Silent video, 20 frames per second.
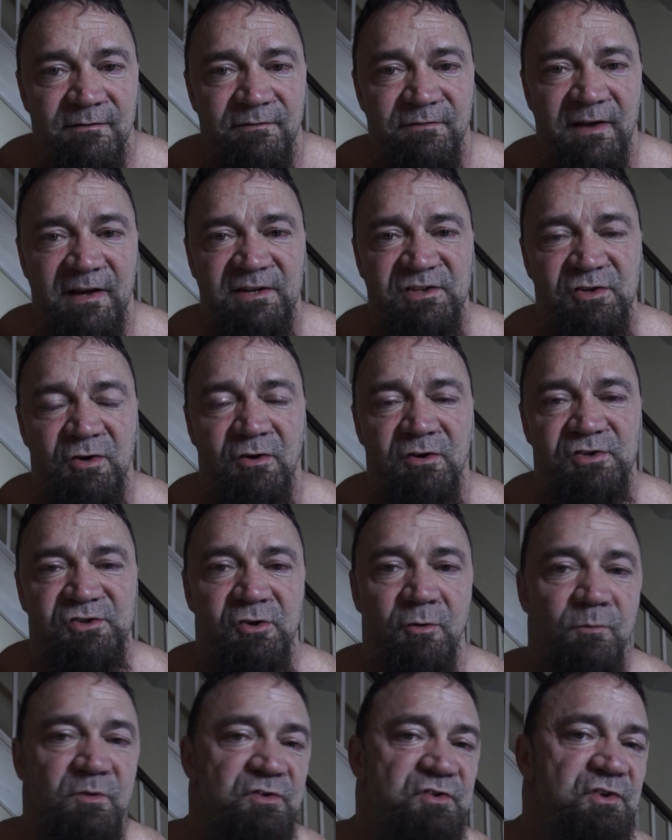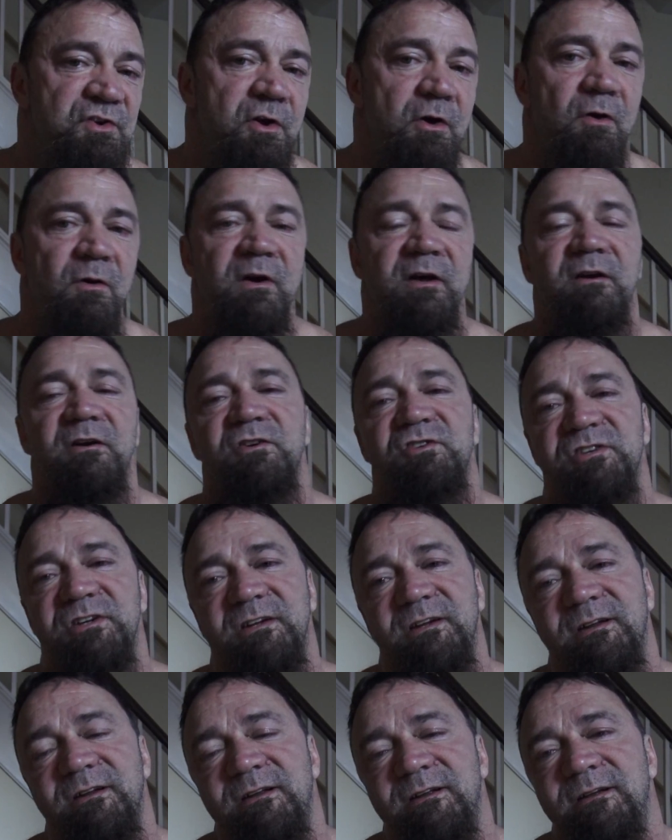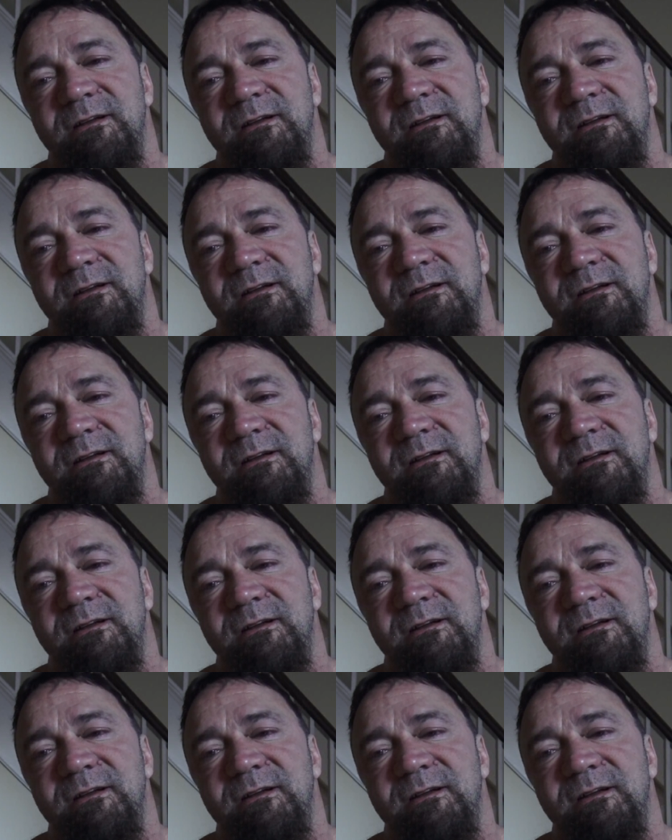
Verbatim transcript: Fats cost almost no energy.